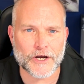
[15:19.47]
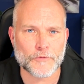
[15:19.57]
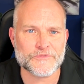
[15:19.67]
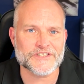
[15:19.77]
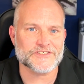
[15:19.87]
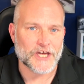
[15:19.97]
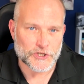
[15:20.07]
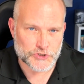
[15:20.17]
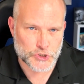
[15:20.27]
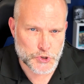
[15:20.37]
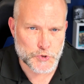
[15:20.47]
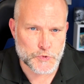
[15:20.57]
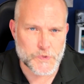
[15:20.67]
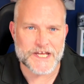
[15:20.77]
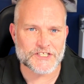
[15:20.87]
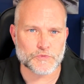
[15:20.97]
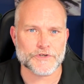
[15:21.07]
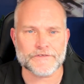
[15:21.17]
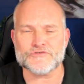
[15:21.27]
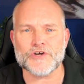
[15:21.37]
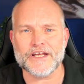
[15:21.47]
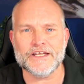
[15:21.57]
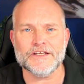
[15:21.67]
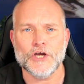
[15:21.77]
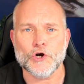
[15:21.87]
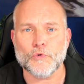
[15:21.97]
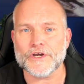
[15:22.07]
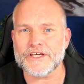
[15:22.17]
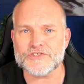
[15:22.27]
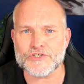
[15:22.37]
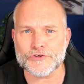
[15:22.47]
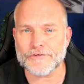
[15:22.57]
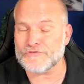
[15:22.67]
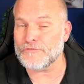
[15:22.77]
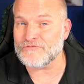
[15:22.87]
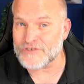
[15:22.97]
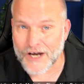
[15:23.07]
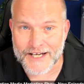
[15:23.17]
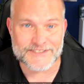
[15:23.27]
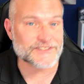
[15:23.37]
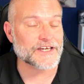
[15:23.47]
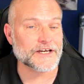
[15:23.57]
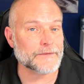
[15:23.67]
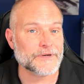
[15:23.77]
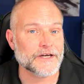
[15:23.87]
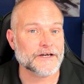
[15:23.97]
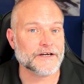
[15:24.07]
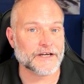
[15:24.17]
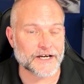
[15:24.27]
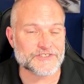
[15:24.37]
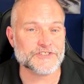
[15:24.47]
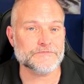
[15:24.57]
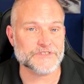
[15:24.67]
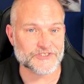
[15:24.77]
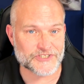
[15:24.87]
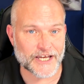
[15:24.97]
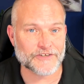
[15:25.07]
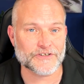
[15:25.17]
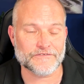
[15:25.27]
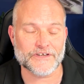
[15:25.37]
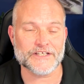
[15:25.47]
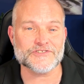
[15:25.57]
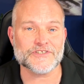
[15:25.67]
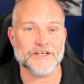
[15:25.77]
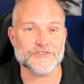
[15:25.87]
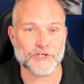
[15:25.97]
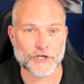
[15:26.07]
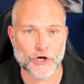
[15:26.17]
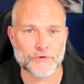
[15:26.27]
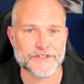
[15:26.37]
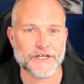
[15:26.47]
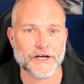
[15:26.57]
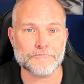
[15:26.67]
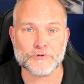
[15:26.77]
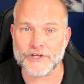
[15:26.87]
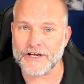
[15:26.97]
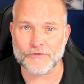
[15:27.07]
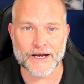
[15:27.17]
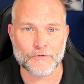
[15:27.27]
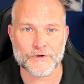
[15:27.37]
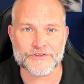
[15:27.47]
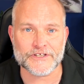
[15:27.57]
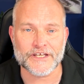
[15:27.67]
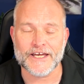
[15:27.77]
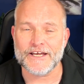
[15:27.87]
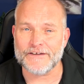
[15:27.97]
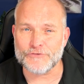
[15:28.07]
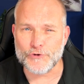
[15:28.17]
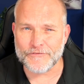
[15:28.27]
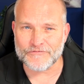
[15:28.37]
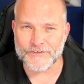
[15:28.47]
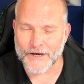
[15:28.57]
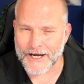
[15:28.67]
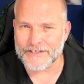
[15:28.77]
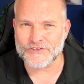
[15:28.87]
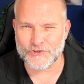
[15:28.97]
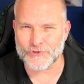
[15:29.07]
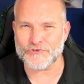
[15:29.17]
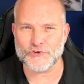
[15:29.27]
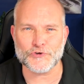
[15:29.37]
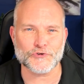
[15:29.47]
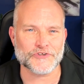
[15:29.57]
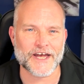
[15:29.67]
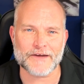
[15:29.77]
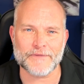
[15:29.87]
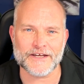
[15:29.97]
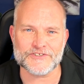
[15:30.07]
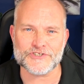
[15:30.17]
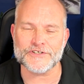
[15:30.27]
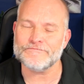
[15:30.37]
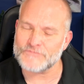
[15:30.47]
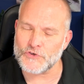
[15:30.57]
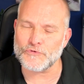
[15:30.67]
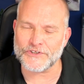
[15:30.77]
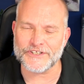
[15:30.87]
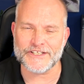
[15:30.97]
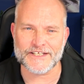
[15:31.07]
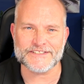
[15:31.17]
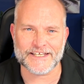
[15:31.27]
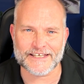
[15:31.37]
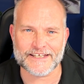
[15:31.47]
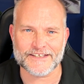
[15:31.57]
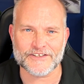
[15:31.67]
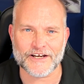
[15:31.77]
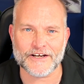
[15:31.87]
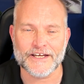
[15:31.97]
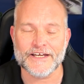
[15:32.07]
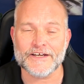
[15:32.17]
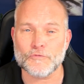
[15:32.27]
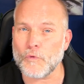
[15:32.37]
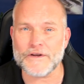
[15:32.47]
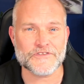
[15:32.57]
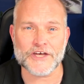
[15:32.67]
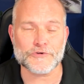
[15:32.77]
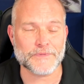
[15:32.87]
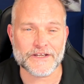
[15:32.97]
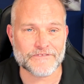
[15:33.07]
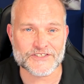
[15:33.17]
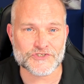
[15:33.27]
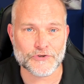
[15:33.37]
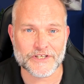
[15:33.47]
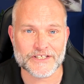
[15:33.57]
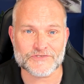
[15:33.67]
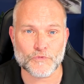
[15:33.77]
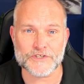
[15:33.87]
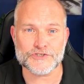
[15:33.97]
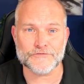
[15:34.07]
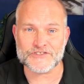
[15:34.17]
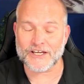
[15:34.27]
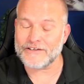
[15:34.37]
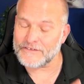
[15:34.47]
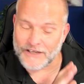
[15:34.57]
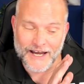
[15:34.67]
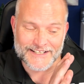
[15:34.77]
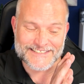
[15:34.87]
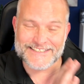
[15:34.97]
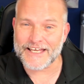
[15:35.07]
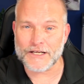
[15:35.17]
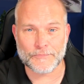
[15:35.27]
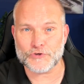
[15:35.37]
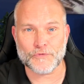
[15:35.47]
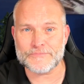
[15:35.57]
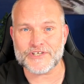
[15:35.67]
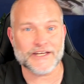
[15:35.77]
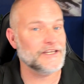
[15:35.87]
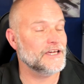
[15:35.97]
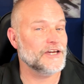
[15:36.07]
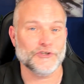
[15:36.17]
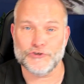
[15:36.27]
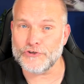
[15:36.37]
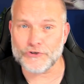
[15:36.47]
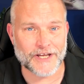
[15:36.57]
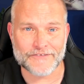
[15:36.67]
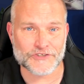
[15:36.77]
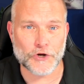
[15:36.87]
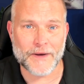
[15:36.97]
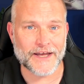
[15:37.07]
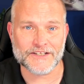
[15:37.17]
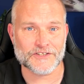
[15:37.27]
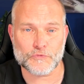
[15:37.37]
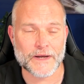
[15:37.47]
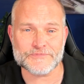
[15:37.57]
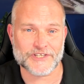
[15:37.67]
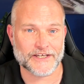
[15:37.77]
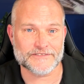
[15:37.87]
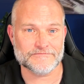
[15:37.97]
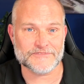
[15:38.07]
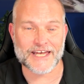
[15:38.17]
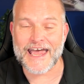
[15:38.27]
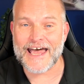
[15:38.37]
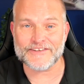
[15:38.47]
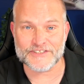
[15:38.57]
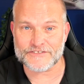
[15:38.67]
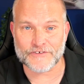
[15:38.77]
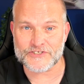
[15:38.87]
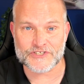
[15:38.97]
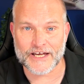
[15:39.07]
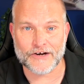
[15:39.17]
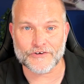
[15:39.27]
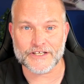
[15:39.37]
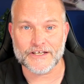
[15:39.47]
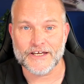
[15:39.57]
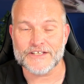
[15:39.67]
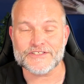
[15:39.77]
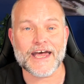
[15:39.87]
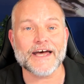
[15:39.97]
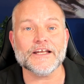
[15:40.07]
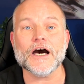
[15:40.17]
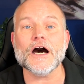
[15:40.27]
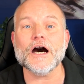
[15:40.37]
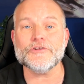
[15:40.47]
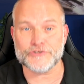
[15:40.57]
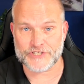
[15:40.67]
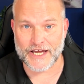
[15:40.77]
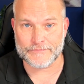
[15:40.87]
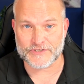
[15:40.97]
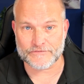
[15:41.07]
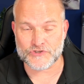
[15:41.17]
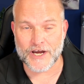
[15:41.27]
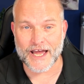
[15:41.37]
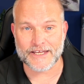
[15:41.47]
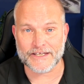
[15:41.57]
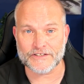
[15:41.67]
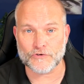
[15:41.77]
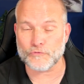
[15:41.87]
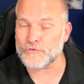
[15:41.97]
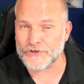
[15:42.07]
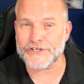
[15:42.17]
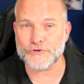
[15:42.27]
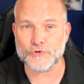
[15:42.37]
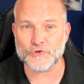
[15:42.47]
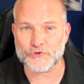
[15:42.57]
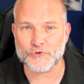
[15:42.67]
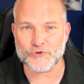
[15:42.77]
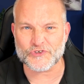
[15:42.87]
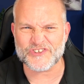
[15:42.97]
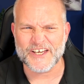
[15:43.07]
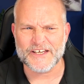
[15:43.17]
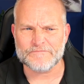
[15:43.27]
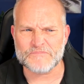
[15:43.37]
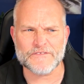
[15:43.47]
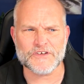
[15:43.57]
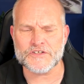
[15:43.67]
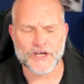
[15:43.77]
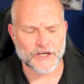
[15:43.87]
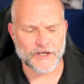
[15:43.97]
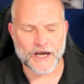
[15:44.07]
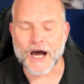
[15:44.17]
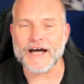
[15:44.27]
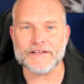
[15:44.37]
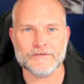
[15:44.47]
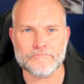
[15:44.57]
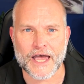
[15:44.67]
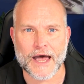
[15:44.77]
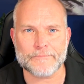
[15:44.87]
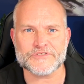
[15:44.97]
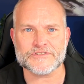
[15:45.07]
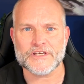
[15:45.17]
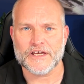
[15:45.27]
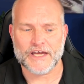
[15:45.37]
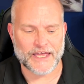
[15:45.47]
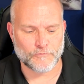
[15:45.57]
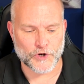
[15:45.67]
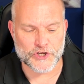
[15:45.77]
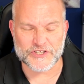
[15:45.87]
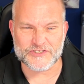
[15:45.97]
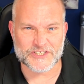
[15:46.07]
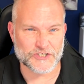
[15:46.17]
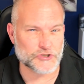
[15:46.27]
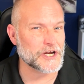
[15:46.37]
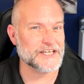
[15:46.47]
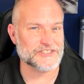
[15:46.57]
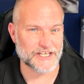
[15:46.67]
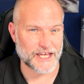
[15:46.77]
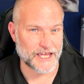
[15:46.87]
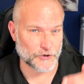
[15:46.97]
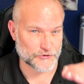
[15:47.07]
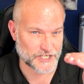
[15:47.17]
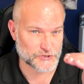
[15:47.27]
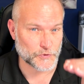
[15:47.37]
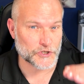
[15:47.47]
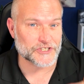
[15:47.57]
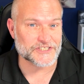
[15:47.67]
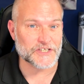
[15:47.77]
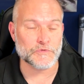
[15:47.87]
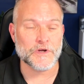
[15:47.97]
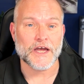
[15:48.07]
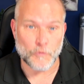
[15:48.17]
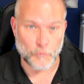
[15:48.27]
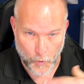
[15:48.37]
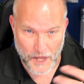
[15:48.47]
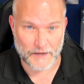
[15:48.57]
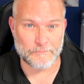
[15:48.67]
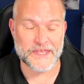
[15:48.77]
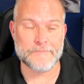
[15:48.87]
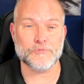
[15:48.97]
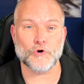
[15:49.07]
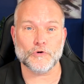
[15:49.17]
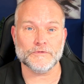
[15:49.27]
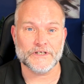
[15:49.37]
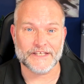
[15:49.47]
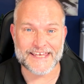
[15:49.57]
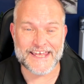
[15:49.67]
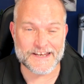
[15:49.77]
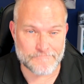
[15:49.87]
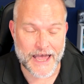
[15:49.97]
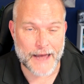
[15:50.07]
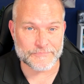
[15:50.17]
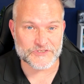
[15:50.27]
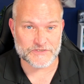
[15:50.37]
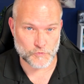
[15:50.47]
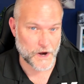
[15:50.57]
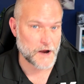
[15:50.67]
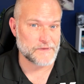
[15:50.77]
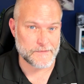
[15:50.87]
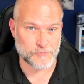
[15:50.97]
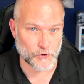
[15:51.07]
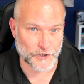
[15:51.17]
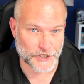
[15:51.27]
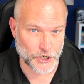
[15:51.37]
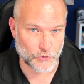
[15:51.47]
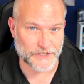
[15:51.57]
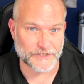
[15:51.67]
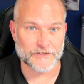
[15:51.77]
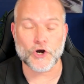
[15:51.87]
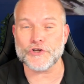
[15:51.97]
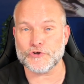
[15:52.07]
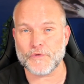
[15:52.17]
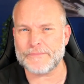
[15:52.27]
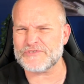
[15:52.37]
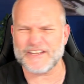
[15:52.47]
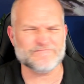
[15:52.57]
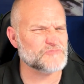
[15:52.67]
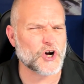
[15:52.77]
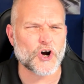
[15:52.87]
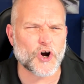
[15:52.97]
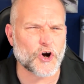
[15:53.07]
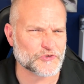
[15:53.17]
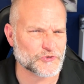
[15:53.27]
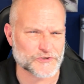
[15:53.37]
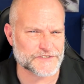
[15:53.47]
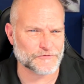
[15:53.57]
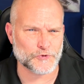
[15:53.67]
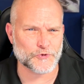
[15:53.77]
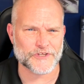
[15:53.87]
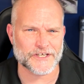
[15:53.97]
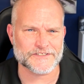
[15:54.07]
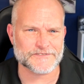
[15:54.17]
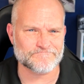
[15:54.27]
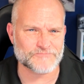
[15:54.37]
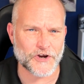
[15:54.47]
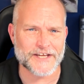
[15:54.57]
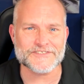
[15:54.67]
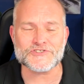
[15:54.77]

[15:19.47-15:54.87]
I hope these 2 weeks worth of training will get you, if you've not set up custom and standard events, to go in there, play around with it. If you have not used Google Tag Manager, you really need to get in there. One of the other benefits to it is once you've got it set up on your website, you don't have to go back into the website to add this functionality, to add other types of tracking or really cool tools, even hot maps and where you can see crazy egg or things where you can see what people, heat maps, where people are going on your website, all sorts of cool things. All right.